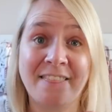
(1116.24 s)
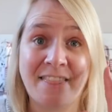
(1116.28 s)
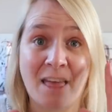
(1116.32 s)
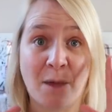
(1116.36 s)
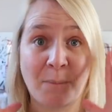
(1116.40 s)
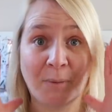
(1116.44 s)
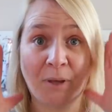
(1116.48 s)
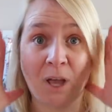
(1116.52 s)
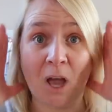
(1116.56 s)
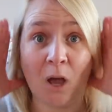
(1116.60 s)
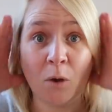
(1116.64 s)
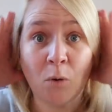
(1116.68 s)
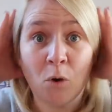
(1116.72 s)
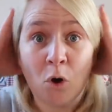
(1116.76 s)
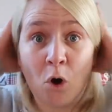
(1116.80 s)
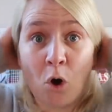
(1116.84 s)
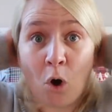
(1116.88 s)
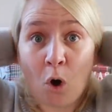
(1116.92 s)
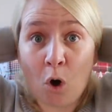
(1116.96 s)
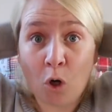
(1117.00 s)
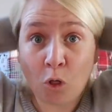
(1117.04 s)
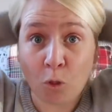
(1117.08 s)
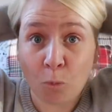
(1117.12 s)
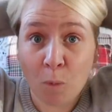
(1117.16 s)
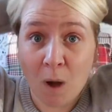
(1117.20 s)
There we go,
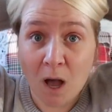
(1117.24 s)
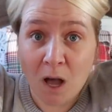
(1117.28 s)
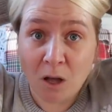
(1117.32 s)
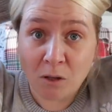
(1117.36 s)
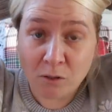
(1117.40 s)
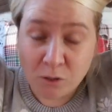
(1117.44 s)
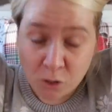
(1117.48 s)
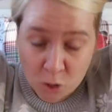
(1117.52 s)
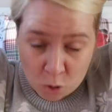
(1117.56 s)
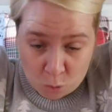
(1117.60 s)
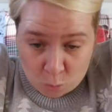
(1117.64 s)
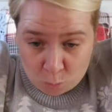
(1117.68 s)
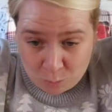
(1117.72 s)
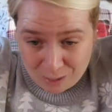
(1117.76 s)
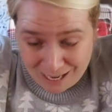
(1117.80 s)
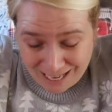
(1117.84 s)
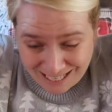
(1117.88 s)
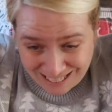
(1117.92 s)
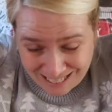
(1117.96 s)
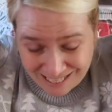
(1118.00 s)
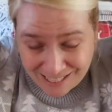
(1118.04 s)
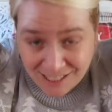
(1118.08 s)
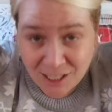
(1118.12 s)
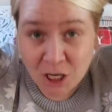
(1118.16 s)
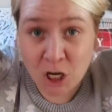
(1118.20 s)
the world's
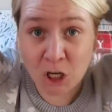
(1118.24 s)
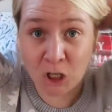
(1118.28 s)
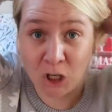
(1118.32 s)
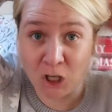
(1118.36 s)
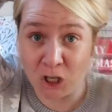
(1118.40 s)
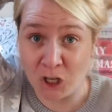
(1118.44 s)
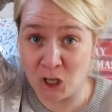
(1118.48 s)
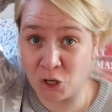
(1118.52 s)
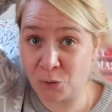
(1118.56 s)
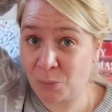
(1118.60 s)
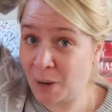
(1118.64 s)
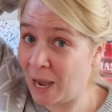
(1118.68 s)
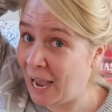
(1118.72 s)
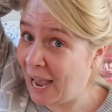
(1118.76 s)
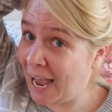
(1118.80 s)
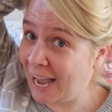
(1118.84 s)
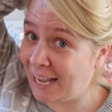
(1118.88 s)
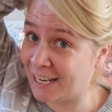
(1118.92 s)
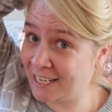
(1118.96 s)
weirdest Q&A.